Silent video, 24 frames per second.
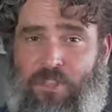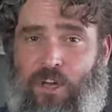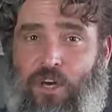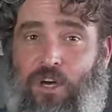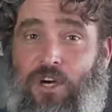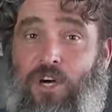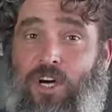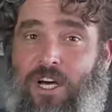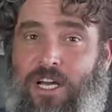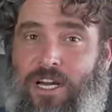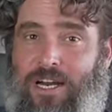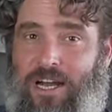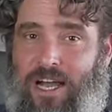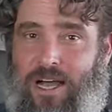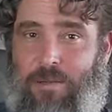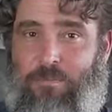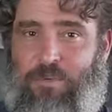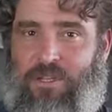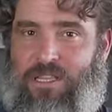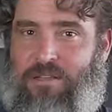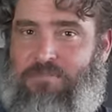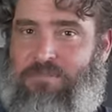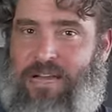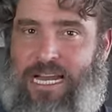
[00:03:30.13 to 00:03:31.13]
The hood
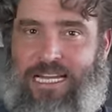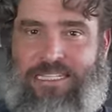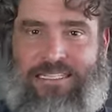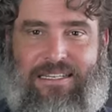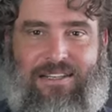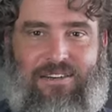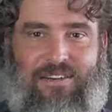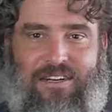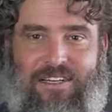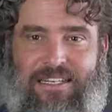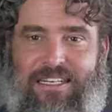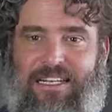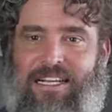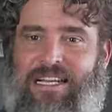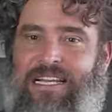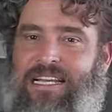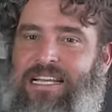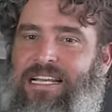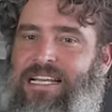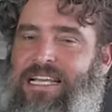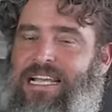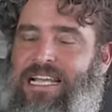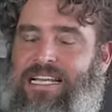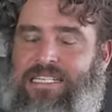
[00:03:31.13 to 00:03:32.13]
up and the mask on
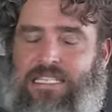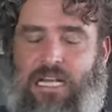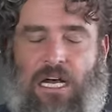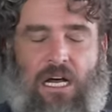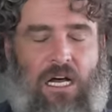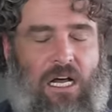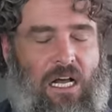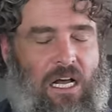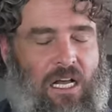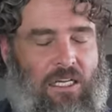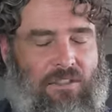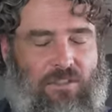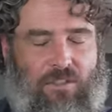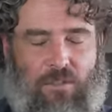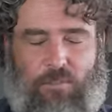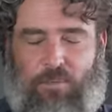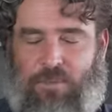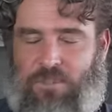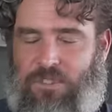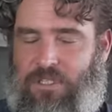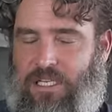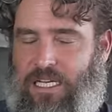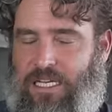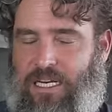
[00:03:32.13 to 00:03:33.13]
is
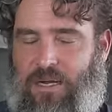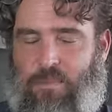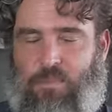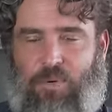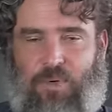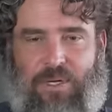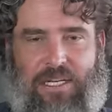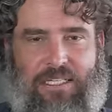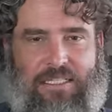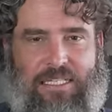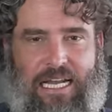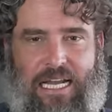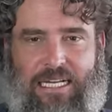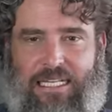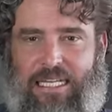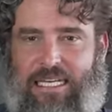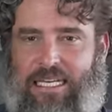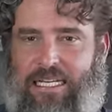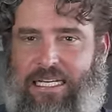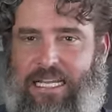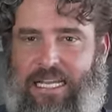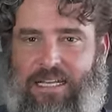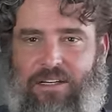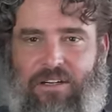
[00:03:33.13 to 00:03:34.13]
100% a pre-attack
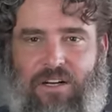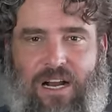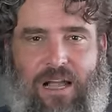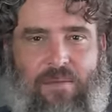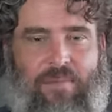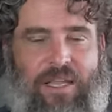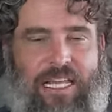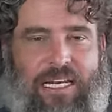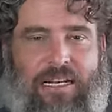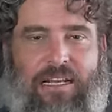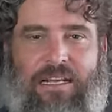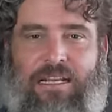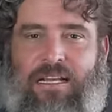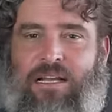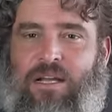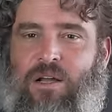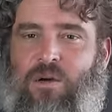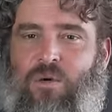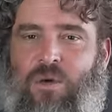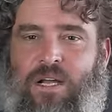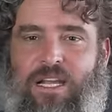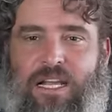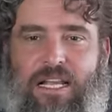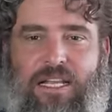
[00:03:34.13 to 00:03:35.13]
indicator. I mean,
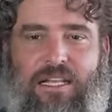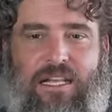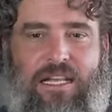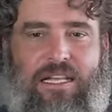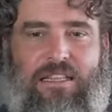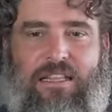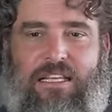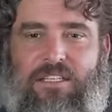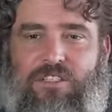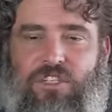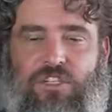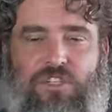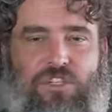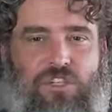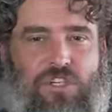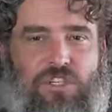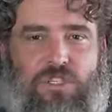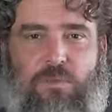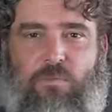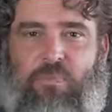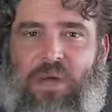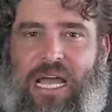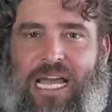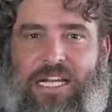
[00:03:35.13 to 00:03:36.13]
this is
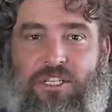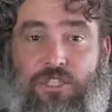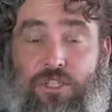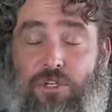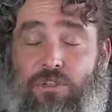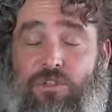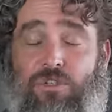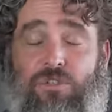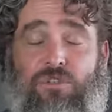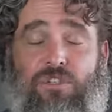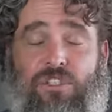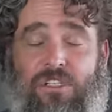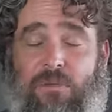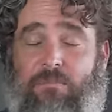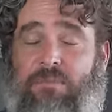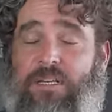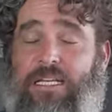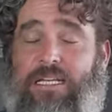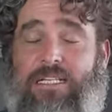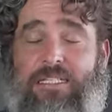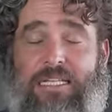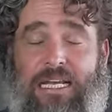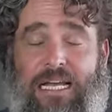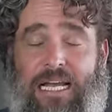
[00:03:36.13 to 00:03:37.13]
just bad juju.
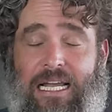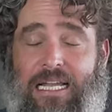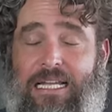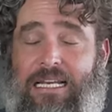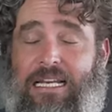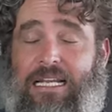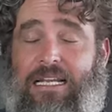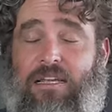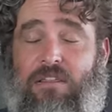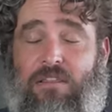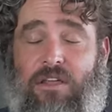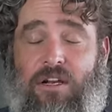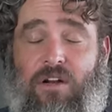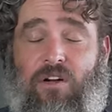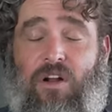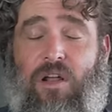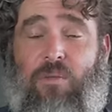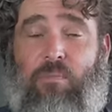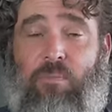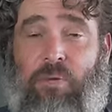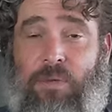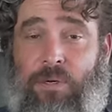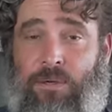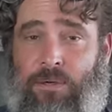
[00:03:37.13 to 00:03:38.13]
Somebody is hiding their
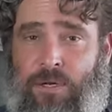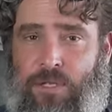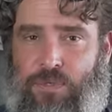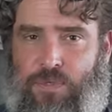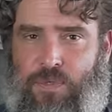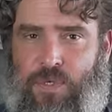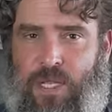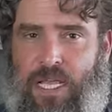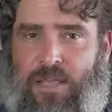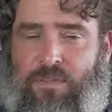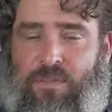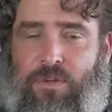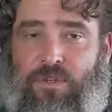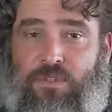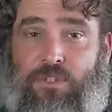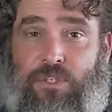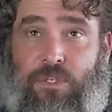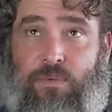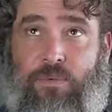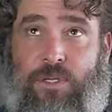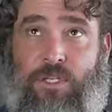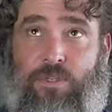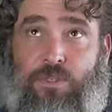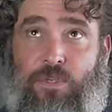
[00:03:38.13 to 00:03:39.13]
appearance, and they're
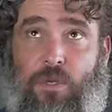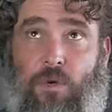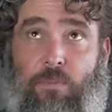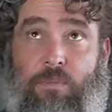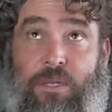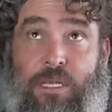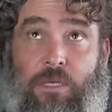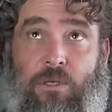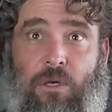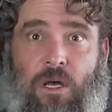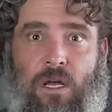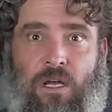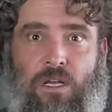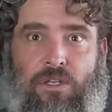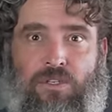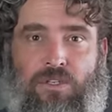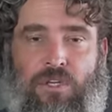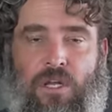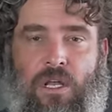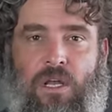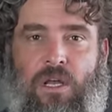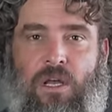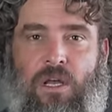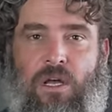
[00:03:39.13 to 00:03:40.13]
doing so
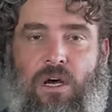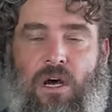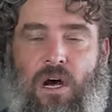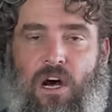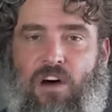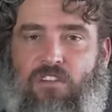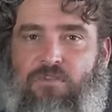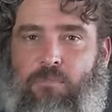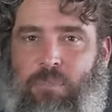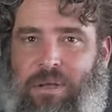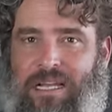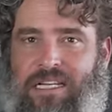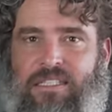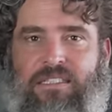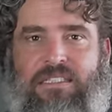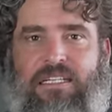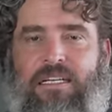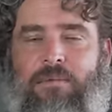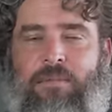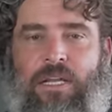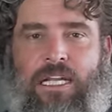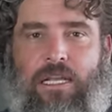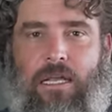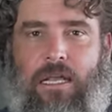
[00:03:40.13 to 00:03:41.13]
because of
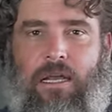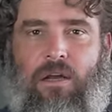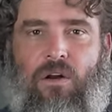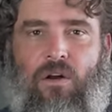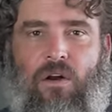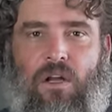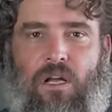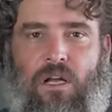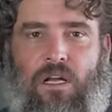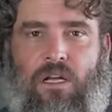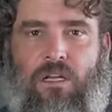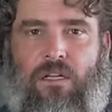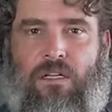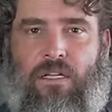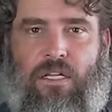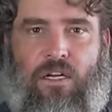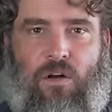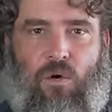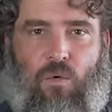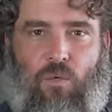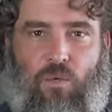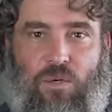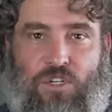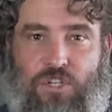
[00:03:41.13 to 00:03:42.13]
pandemic era, you
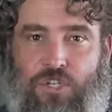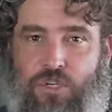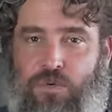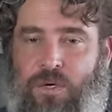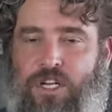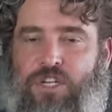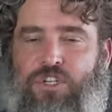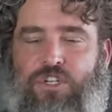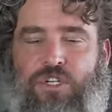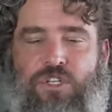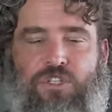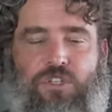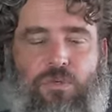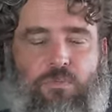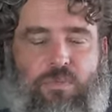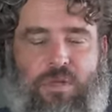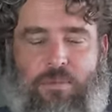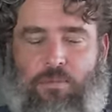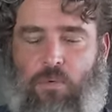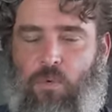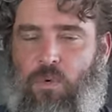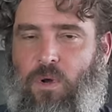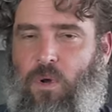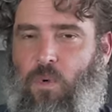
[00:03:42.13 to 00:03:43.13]
know, restrictions and
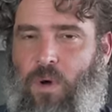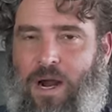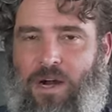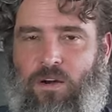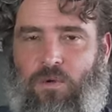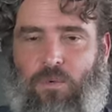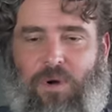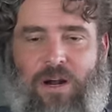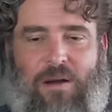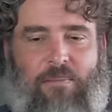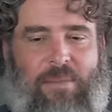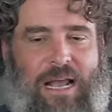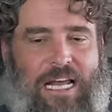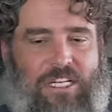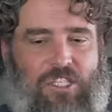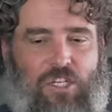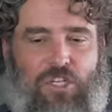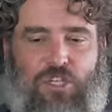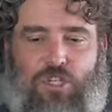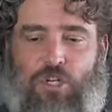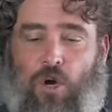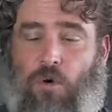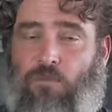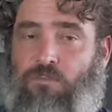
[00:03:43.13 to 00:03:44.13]
people required to wear
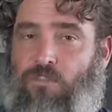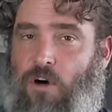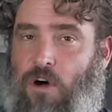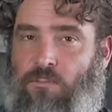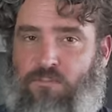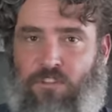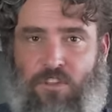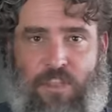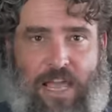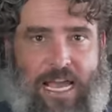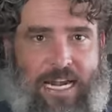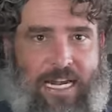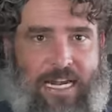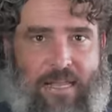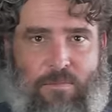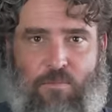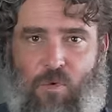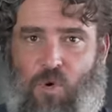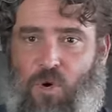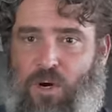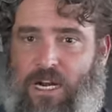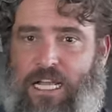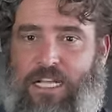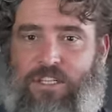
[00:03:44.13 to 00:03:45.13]
masks. Don't fall for that
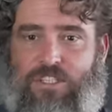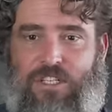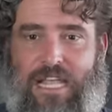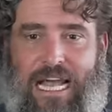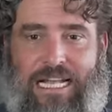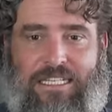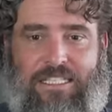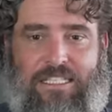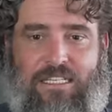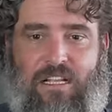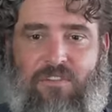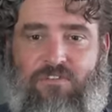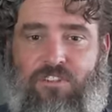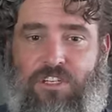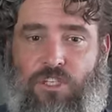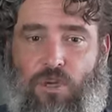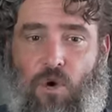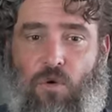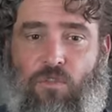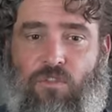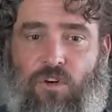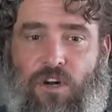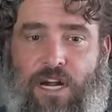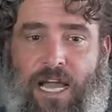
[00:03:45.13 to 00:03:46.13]
anymore. It's, that stuff is
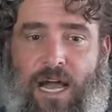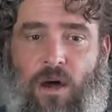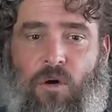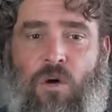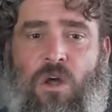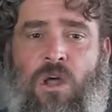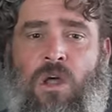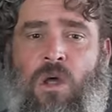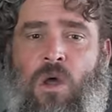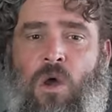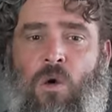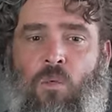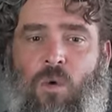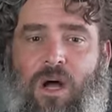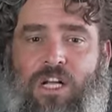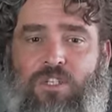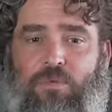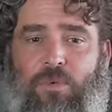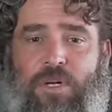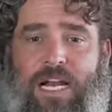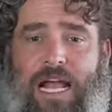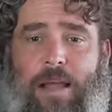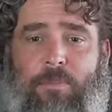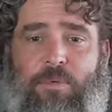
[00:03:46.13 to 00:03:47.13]
over. Now,
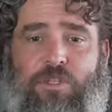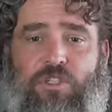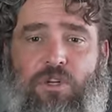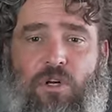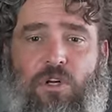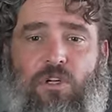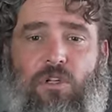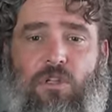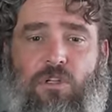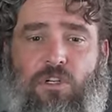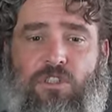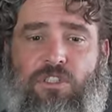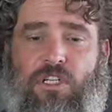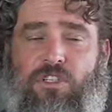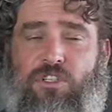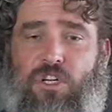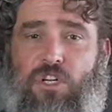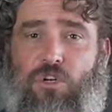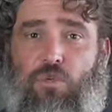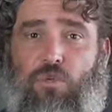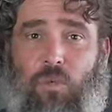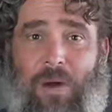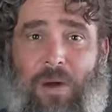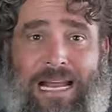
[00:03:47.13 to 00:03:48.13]
watch what happens. Our clerk does
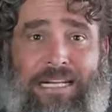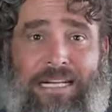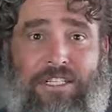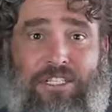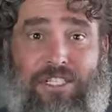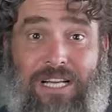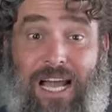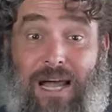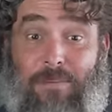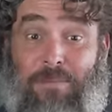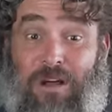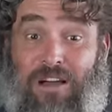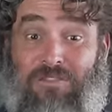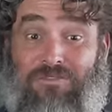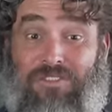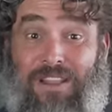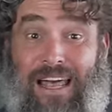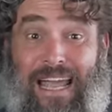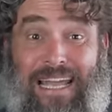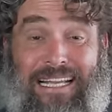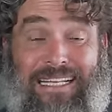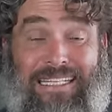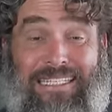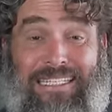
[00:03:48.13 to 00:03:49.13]
a great job of
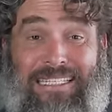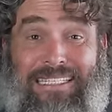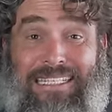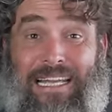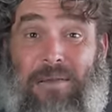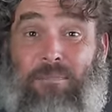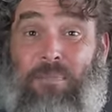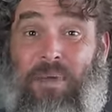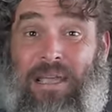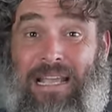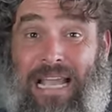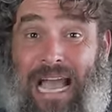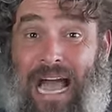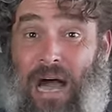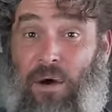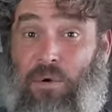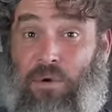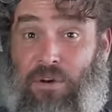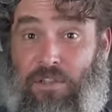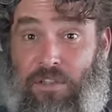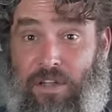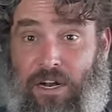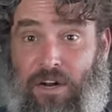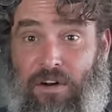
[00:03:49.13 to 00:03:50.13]
like dipping
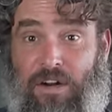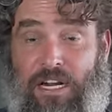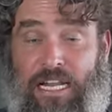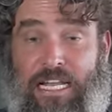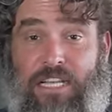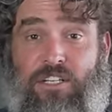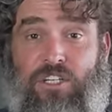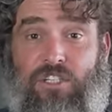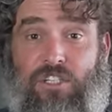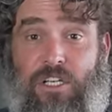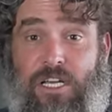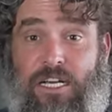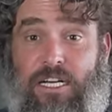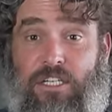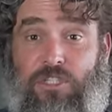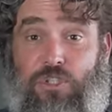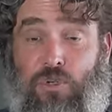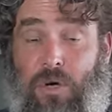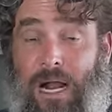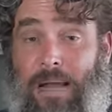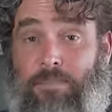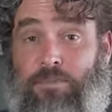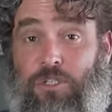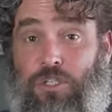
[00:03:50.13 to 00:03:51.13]
out of there, and he just kind of
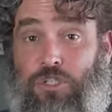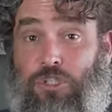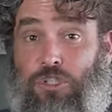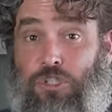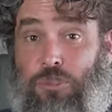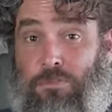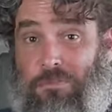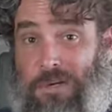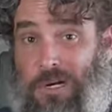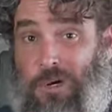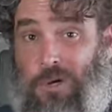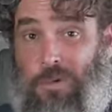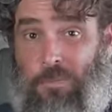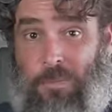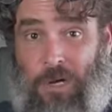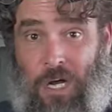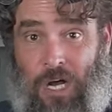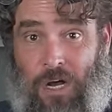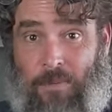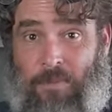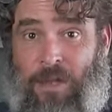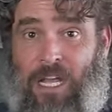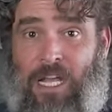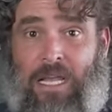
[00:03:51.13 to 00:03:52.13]
drops a smoke
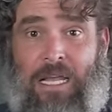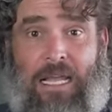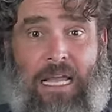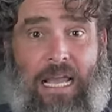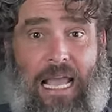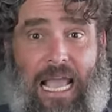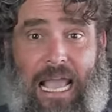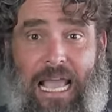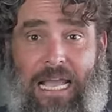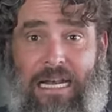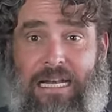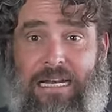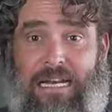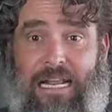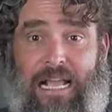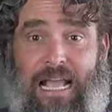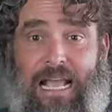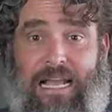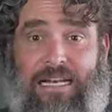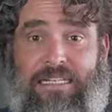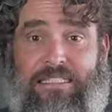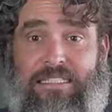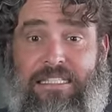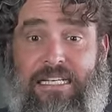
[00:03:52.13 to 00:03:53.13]
bomb
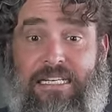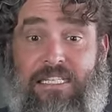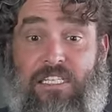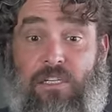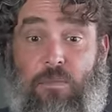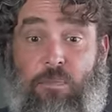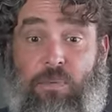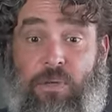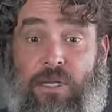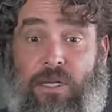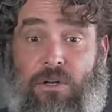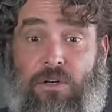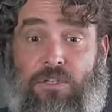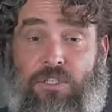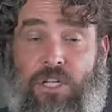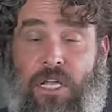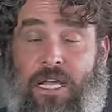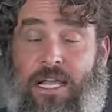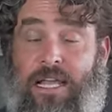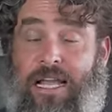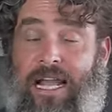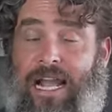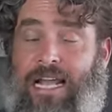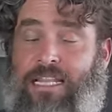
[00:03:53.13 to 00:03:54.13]
and disappears.
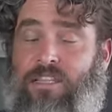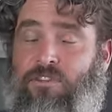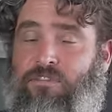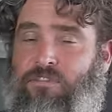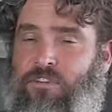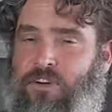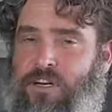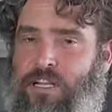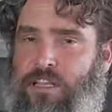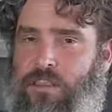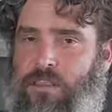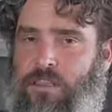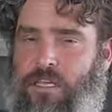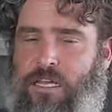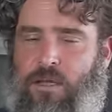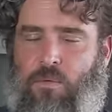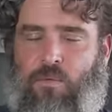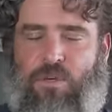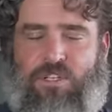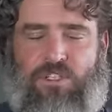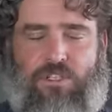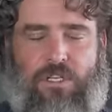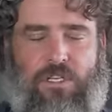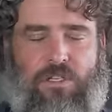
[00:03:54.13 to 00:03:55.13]
And the funny thing,
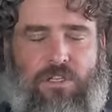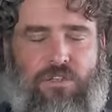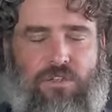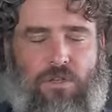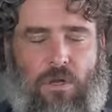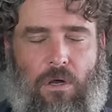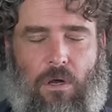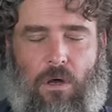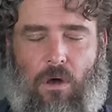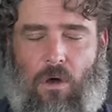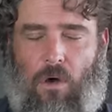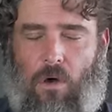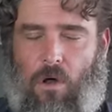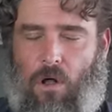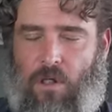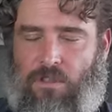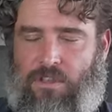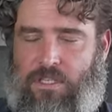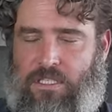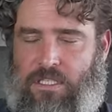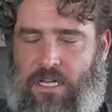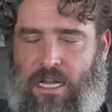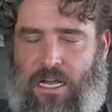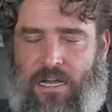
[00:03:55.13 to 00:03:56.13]
we see this all
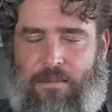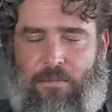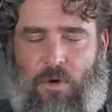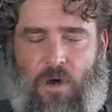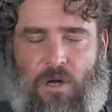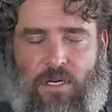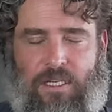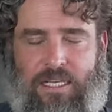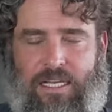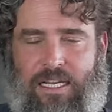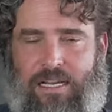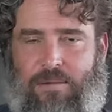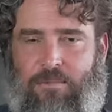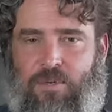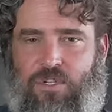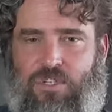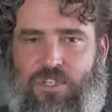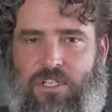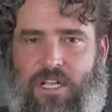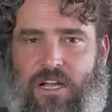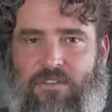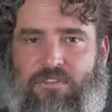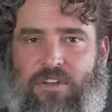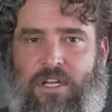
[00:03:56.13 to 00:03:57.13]
the time on camera,
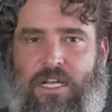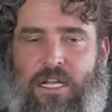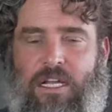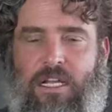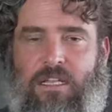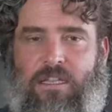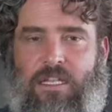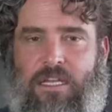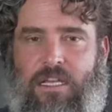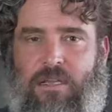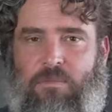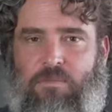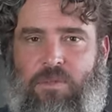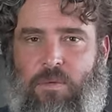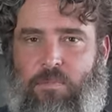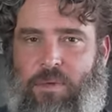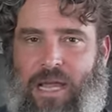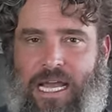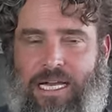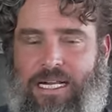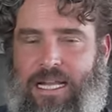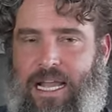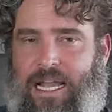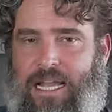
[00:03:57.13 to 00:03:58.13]
Steph. The
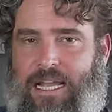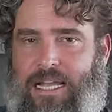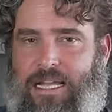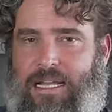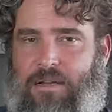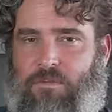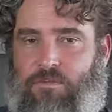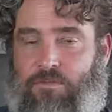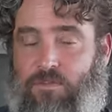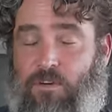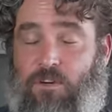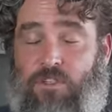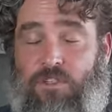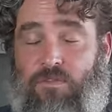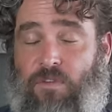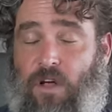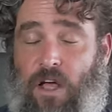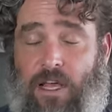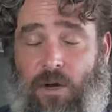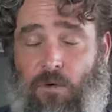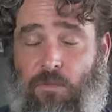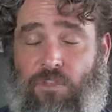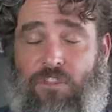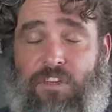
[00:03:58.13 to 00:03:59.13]
bad guy, first of all,
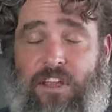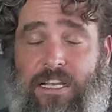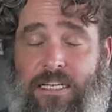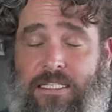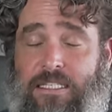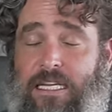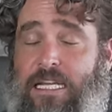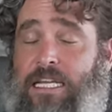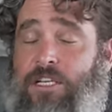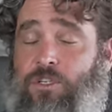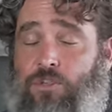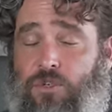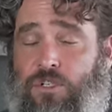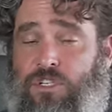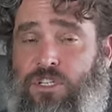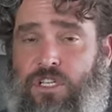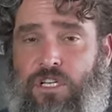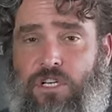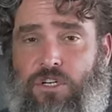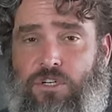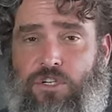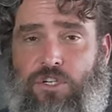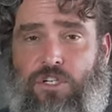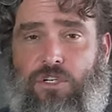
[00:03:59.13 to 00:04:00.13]
I don't think is
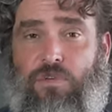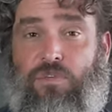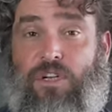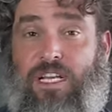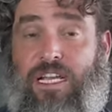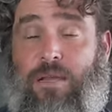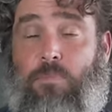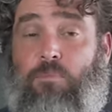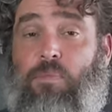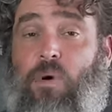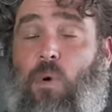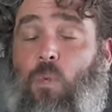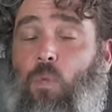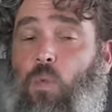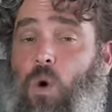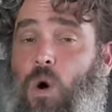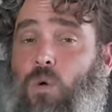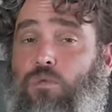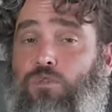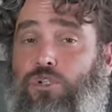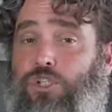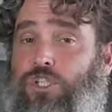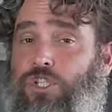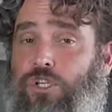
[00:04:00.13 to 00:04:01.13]
interested in shooting him, but
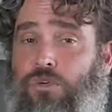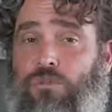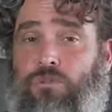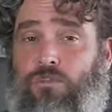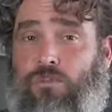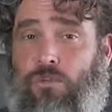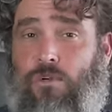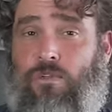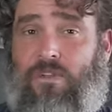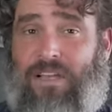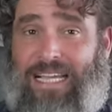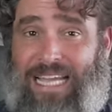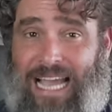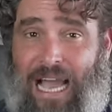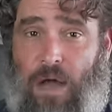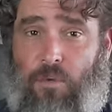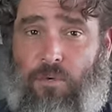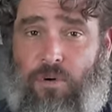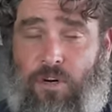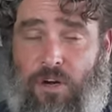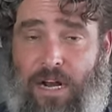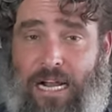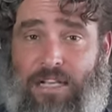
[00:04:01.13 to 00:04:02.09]
won't shoot through the counter.